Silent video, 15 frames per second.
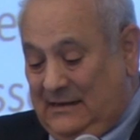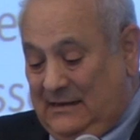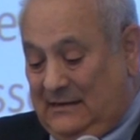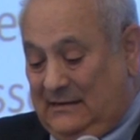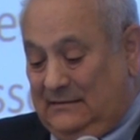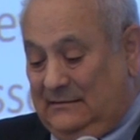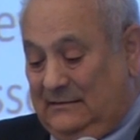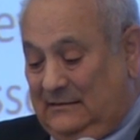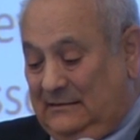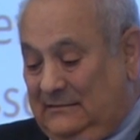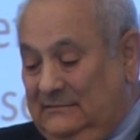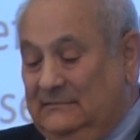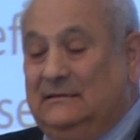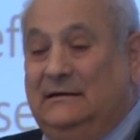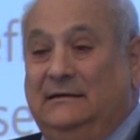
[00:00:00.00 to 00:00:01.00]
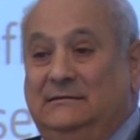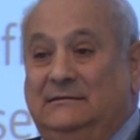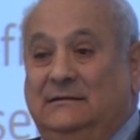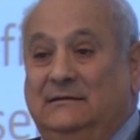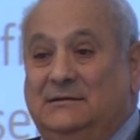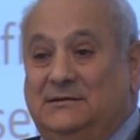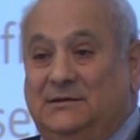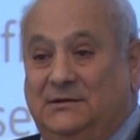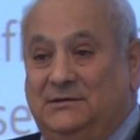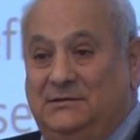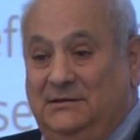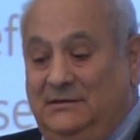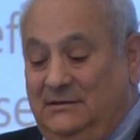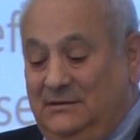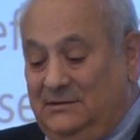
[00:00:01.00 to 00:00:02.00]
in the
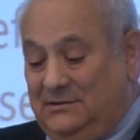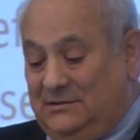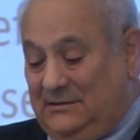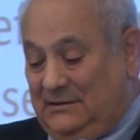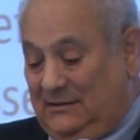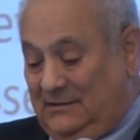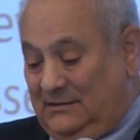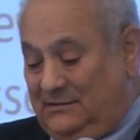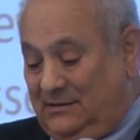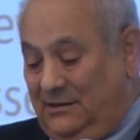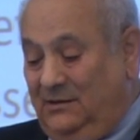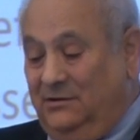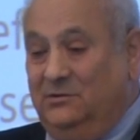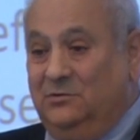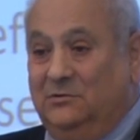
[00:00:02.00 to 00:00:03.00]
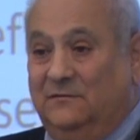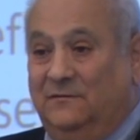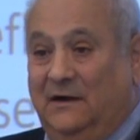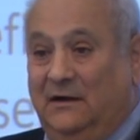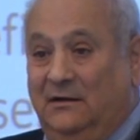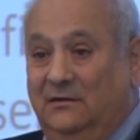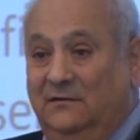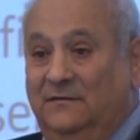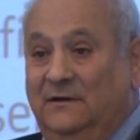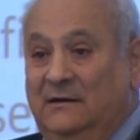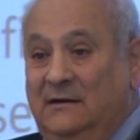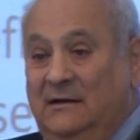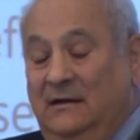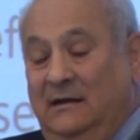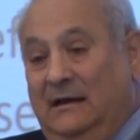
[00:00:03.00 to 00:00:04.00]
1960s, continued to evolve.
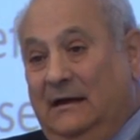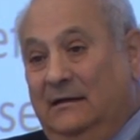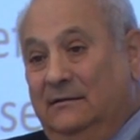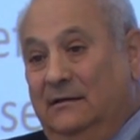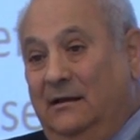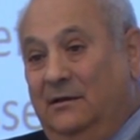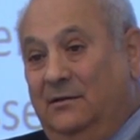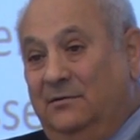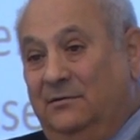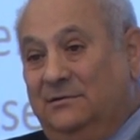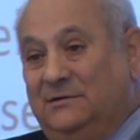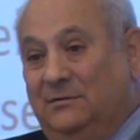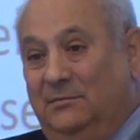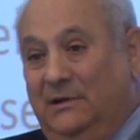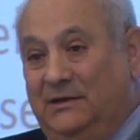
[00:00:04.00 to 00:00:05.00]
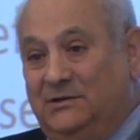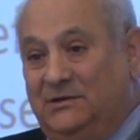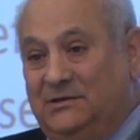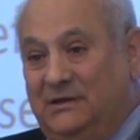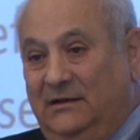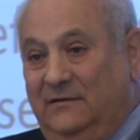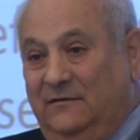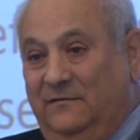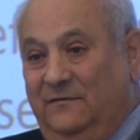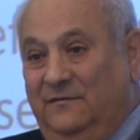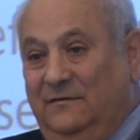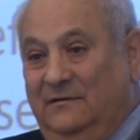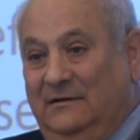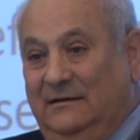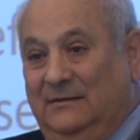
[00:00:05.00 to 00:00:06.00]
And then through some
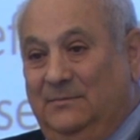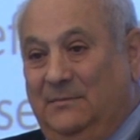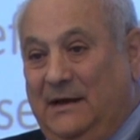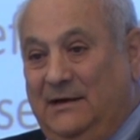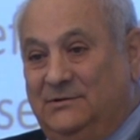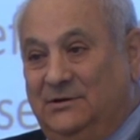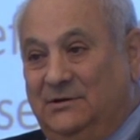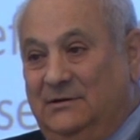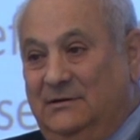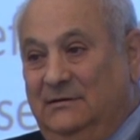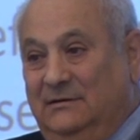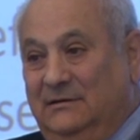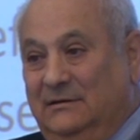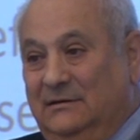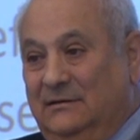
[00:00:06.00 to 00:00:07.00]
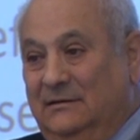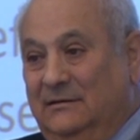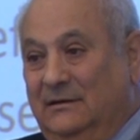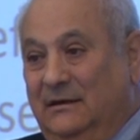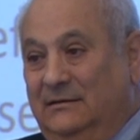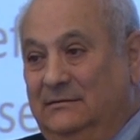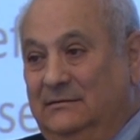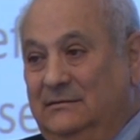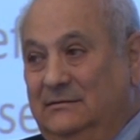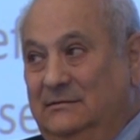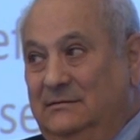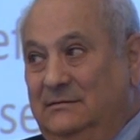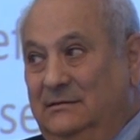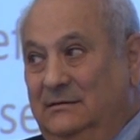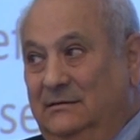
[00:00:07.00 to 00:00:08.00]
legislative magic in
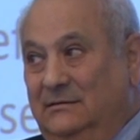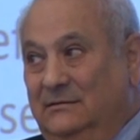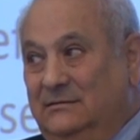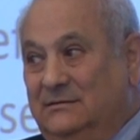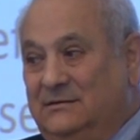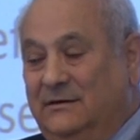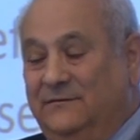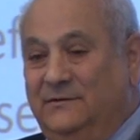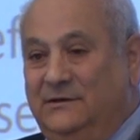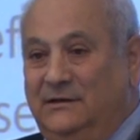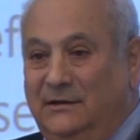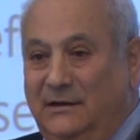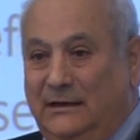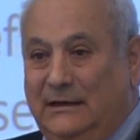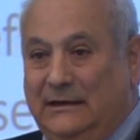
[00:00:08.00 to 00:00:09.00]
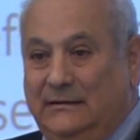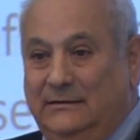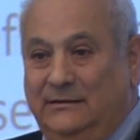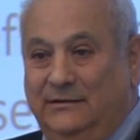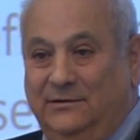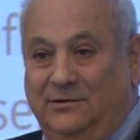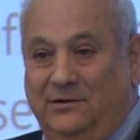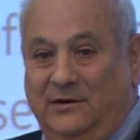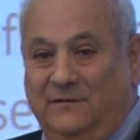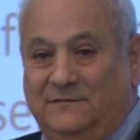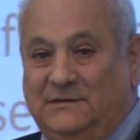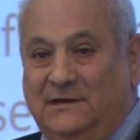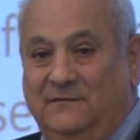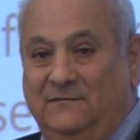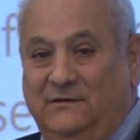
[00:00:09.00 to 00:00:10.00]
1979, the Aircraft
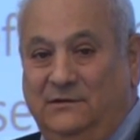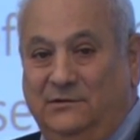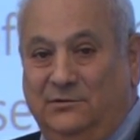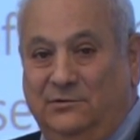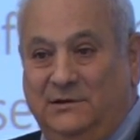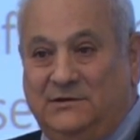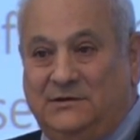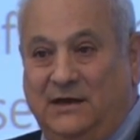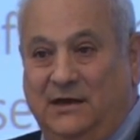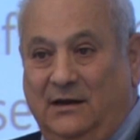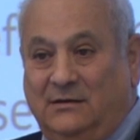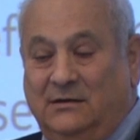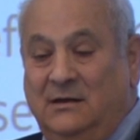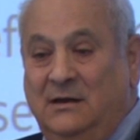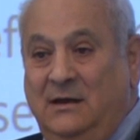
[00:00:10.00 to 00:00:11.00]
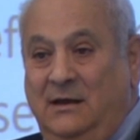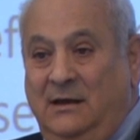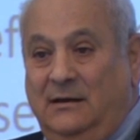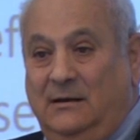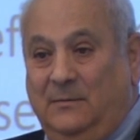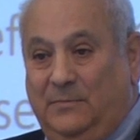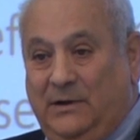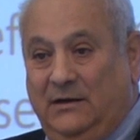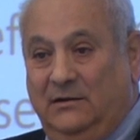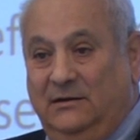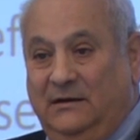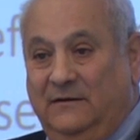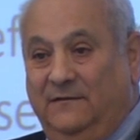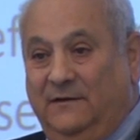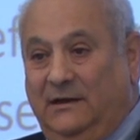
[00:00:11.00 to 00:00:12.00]
Safety and Noise Act
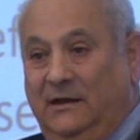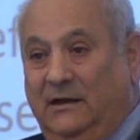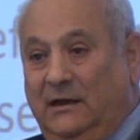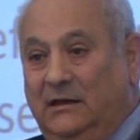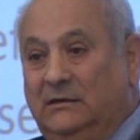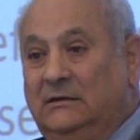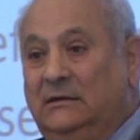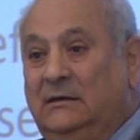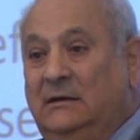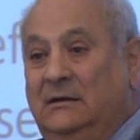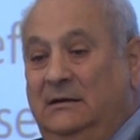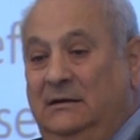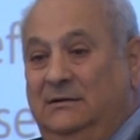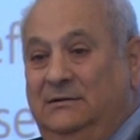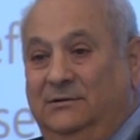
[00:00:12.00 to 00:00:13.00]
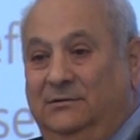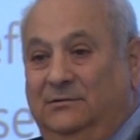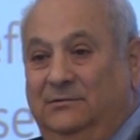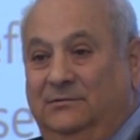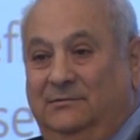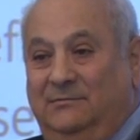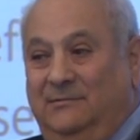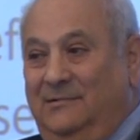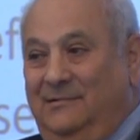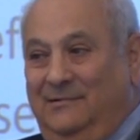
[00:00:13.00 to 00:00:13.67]
compelled FAA to,